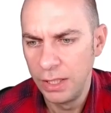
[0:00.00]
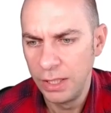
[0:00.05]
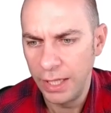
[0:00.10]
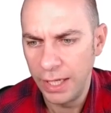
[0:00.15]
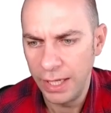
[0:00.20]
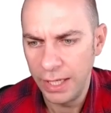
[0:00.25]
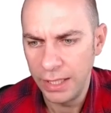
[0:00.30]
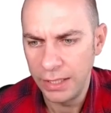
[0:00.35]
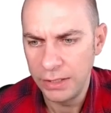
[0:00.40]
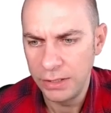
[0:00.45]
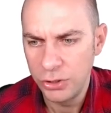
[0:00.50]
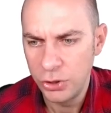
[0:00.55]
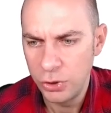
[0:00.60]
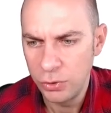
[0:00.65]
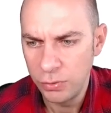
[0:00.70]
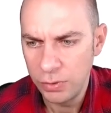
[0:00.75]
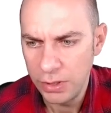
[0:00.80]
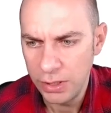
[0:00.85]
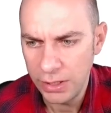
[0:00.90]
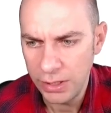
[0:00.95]
and
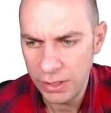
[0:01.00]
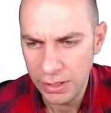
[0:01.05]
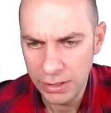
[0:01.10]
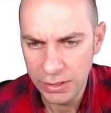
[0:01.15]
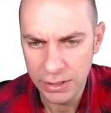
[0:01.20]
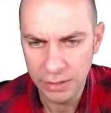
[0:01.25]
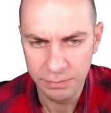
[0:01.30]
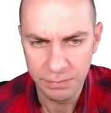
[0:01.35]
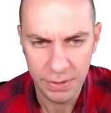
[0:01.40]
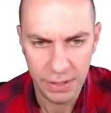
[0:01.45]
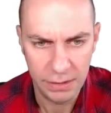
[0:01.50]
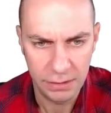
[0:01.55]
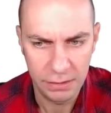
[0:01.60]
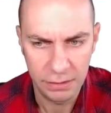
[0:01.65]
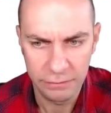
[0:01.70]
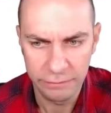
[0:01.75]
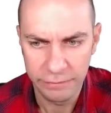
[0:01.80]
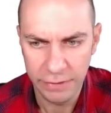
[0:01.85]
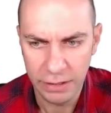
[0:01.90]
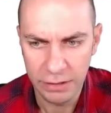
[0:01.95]
to the
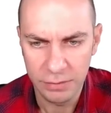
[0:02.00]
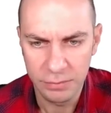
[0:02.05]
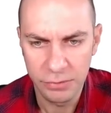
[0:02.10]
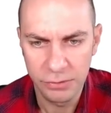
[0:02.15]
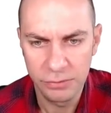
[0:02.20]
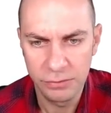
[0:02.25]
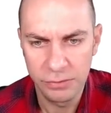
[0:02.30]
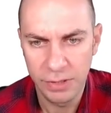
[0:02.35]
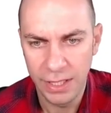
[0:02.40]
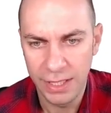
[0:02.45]
independent variable